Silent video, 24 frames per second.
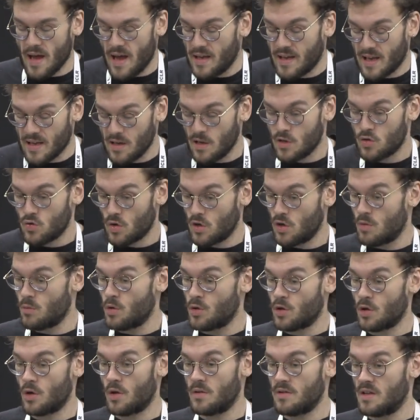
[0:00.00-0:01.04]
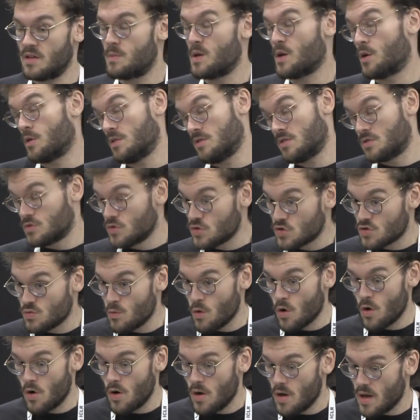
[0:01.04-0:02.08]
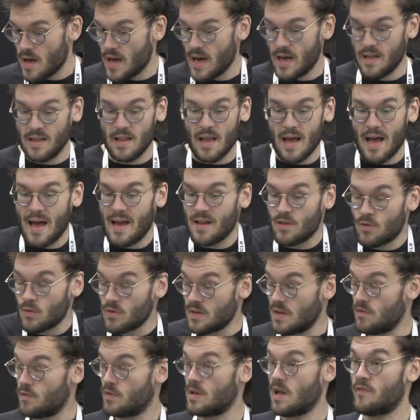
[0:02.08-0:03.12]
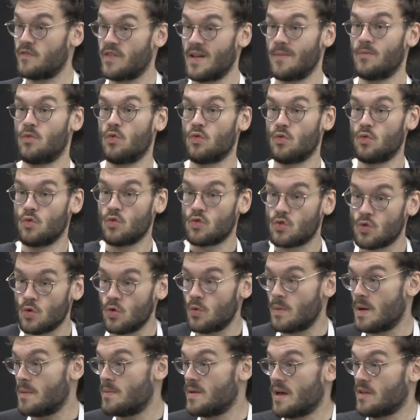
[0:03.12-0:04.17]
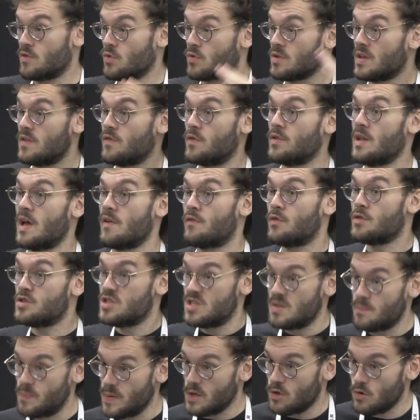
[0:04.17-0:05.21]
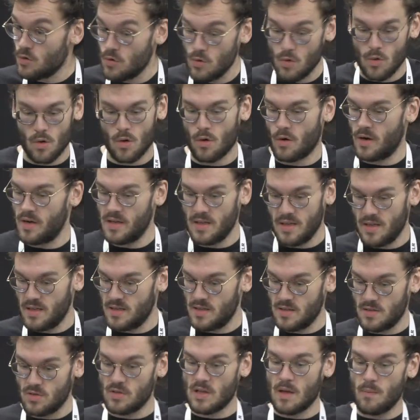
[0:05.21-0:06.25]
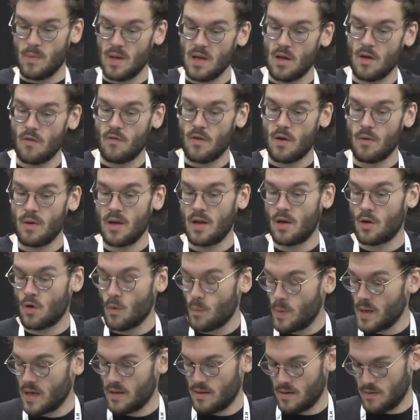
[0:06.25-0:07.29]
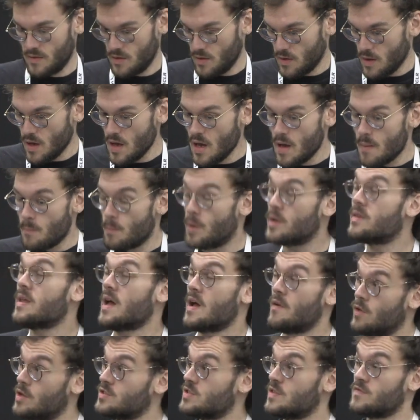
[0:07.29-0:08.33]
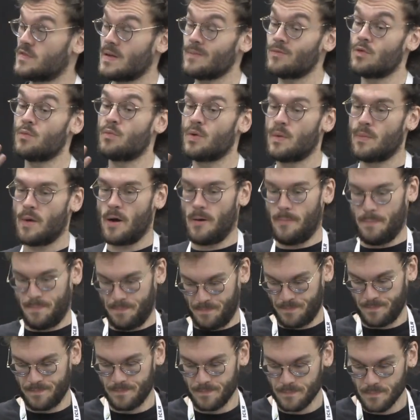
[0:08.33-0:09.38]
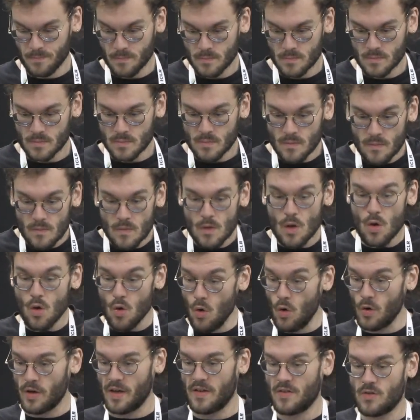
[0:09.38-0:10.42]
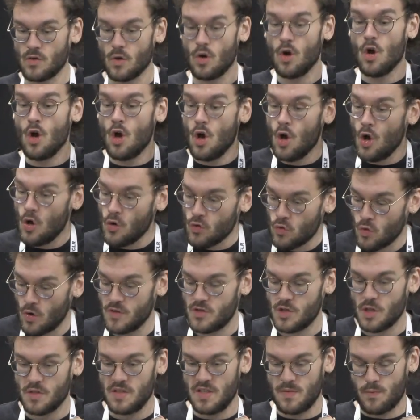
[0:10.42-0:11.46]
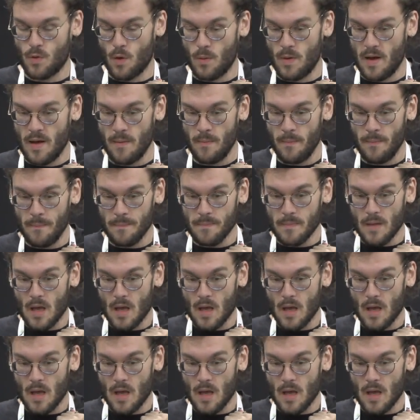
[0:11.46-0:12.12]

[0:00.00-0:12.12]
cannot train a model on it because it's too small, and I don't even have time to do so. Maybe I don't even have a GPU, or it's gonna be very complicated. But I have lots of time to prepare. Okay, so to answer this problem,